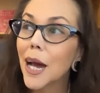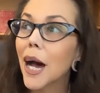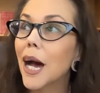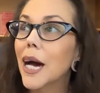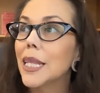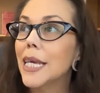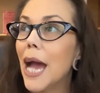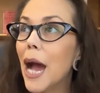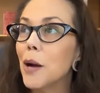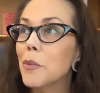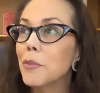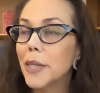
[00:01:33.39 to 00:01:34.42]

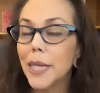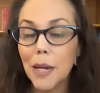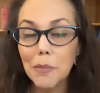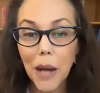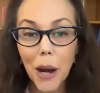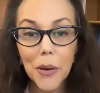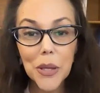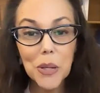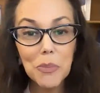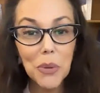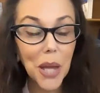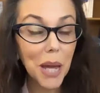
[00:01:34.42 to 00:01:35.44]
the Empower You
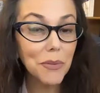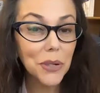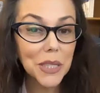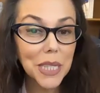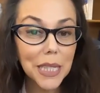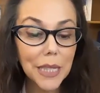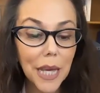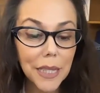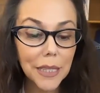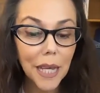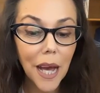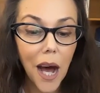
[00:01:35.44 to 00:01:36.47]
Bootcamp for Success